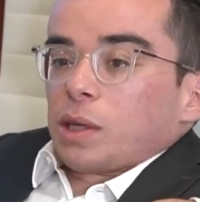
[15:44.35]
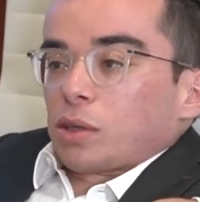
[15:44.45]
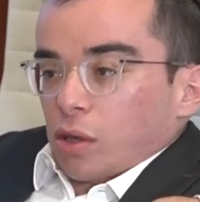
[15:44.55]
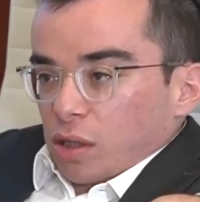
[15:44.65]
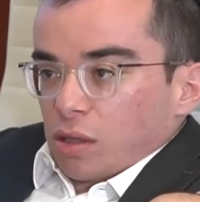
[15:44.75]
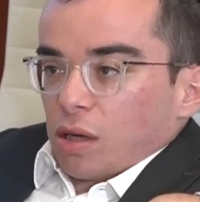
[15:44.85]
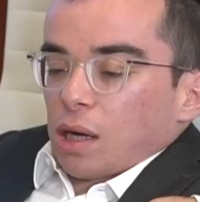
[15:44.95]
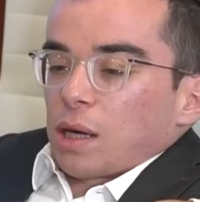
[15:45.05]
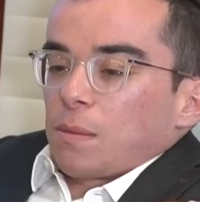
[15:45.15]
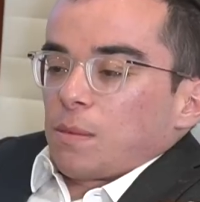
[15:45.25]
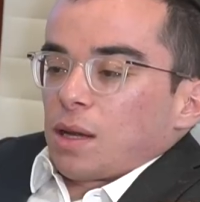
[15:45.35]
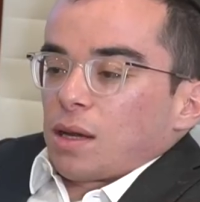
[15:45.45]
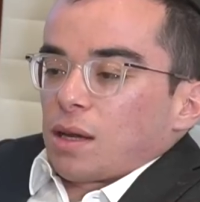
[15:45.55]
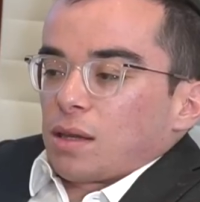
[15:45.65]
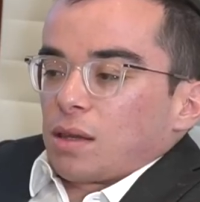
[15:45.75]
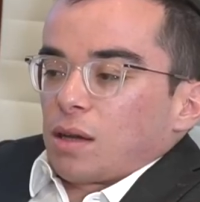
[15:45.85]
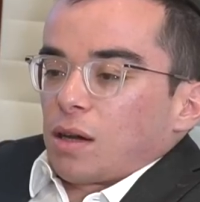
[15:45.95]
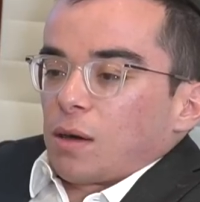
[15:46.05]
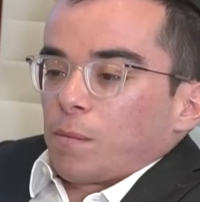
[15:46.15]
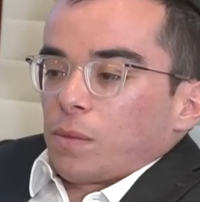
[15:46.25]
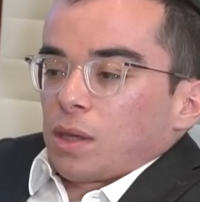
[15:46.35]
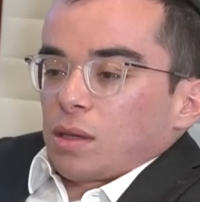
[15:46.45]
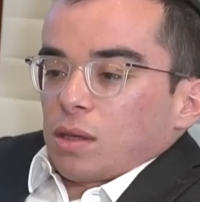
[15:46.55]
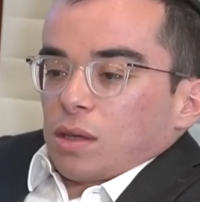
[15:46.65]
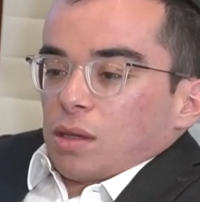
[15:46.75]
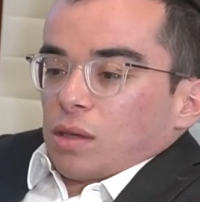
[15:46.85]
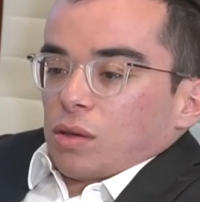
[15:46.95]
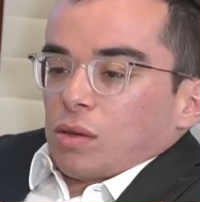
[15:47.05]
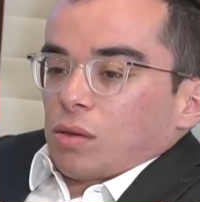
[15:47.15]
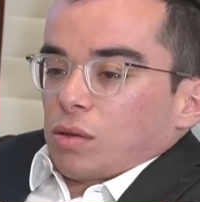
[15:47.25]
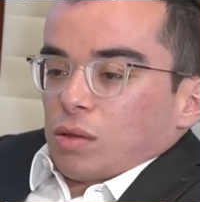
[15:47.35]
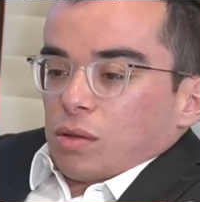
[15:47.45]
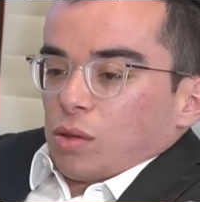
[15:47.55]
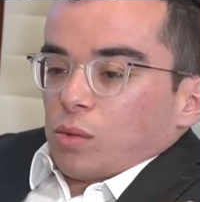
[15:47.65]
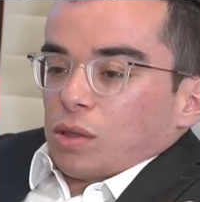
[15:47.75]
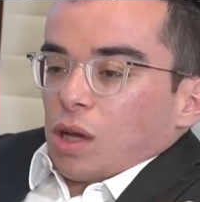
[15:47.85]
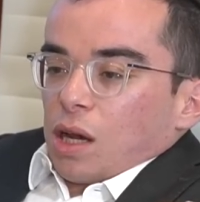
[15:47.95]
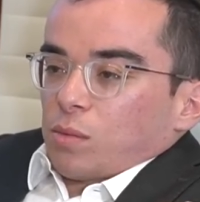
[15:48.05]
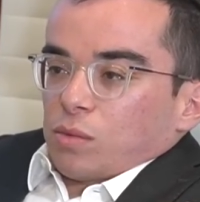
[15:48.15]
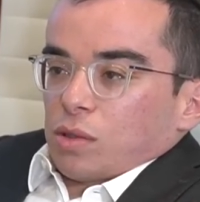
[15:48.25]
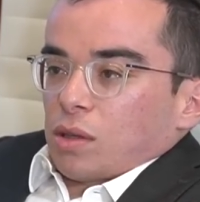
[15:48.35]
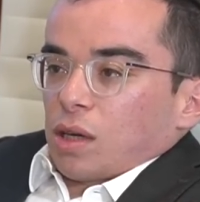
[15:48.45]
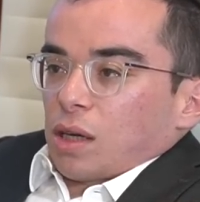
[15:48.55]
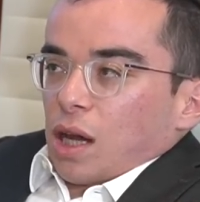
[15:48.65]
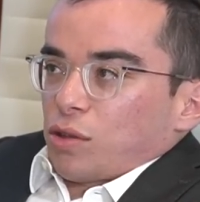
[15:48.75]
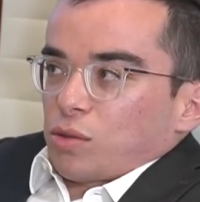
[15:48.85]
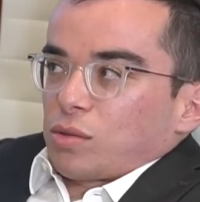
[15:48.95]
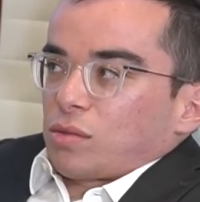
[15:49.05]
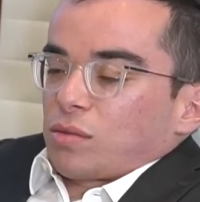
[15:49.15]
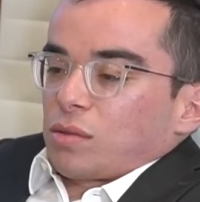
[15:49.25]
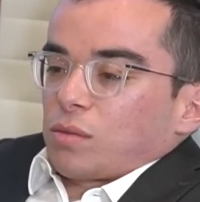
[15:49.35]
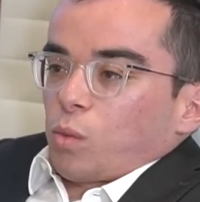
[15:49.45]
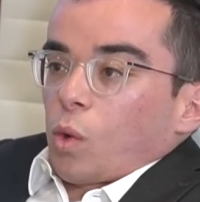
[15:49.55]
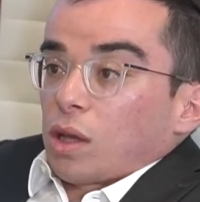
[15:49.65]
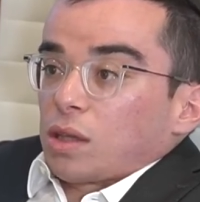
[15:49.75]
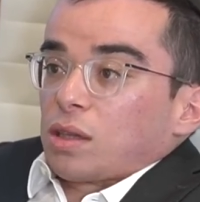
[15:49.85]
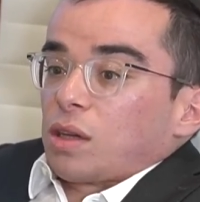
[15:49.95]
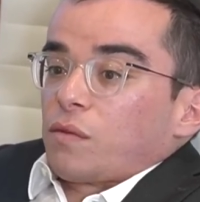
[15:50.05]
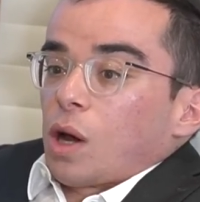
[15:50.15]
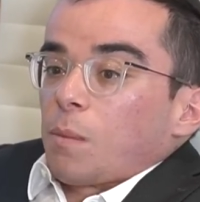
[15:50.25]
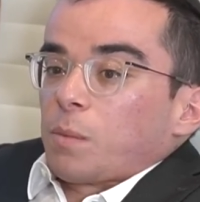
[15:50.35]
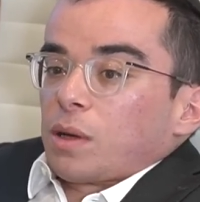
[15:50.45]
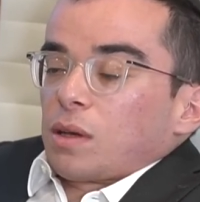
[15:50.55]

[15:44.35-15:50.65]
a dark time, and there were times where like I just wanted to give up.